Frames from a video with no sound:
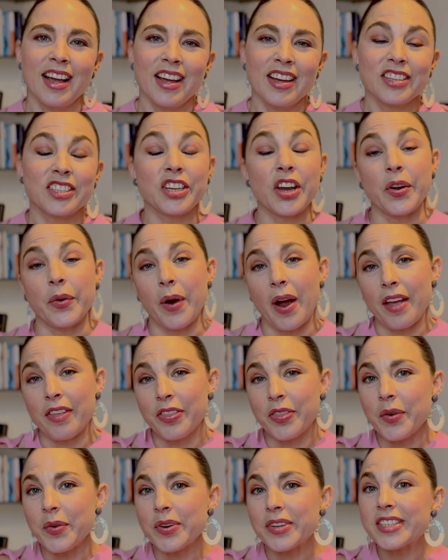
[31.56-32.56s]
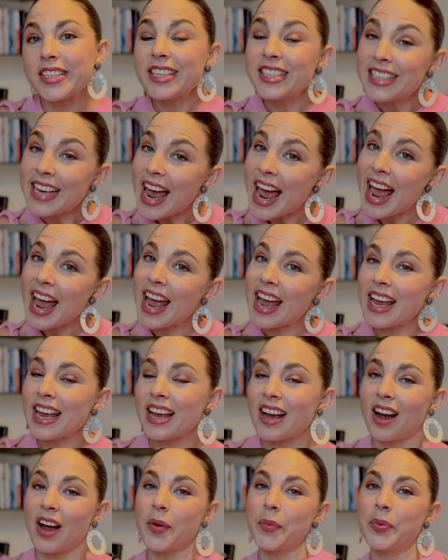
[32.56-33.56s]
So I thought
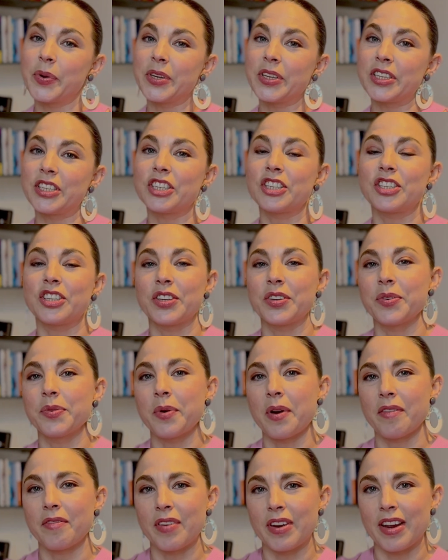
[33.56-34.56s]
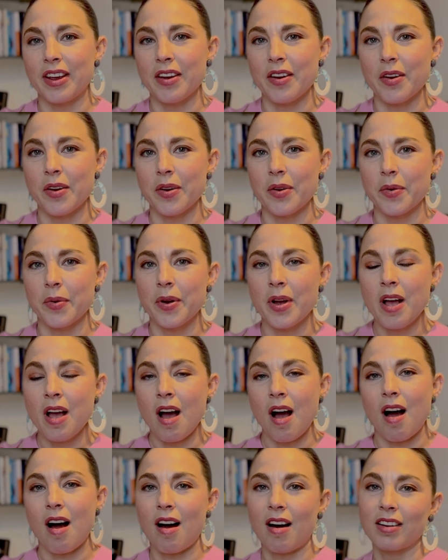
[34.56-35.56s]
today I would do a video
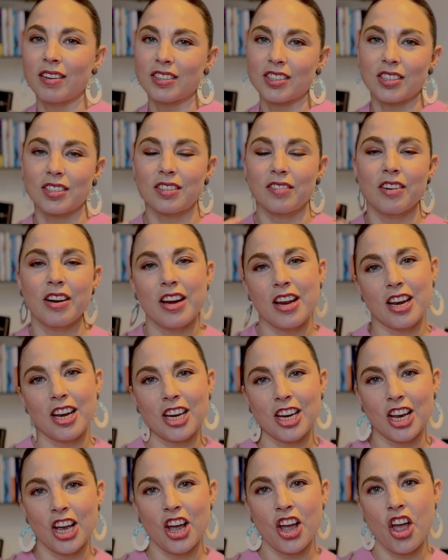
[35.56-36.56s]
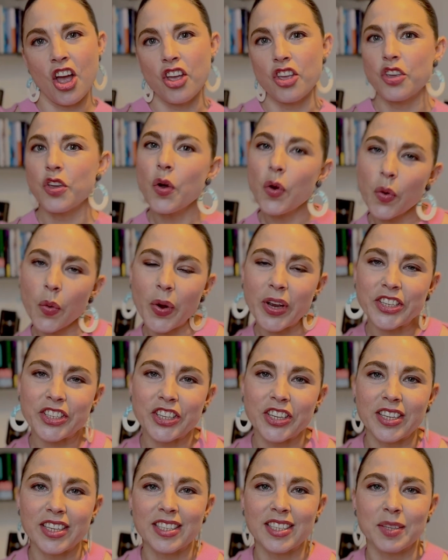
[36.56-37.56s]
answering your
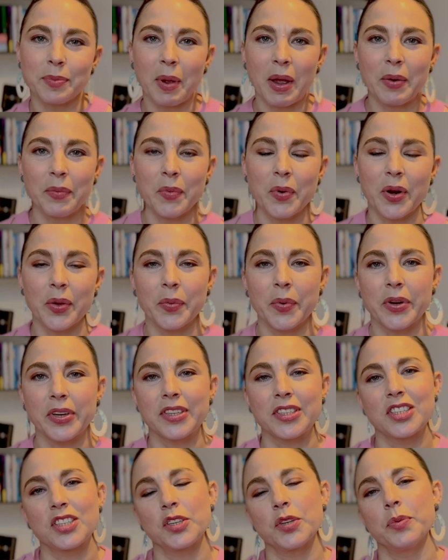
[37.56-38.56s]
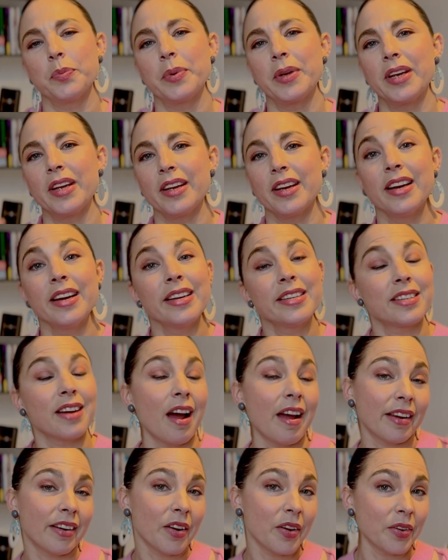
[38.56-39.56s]
questions about what it was to be
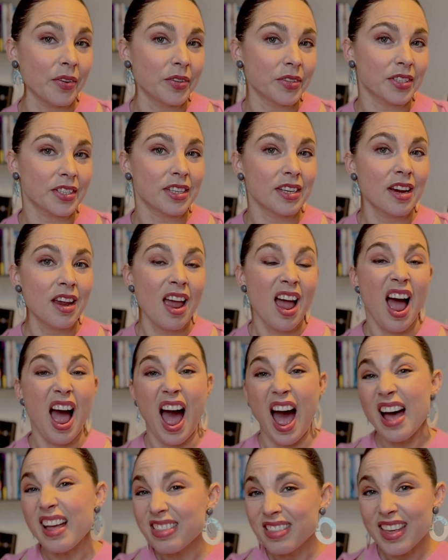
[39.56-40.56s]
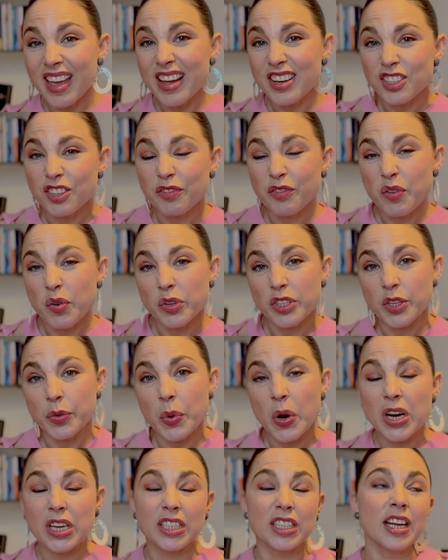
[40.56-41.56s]
diagnosed at the age of
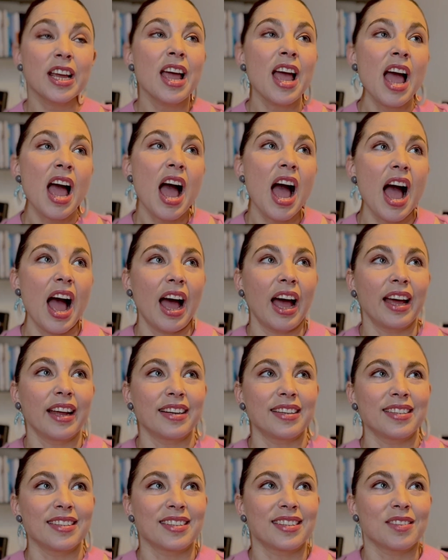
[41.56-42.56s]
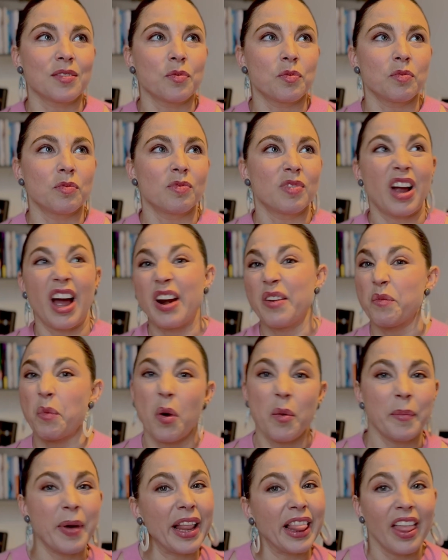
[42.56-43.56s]
41 and kind of
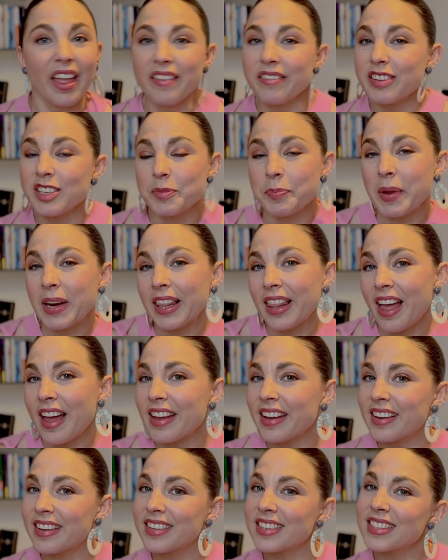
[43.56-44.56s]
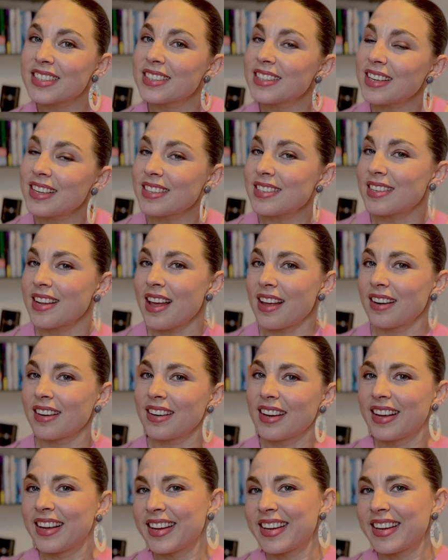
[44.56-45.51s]
what my life has been like since then.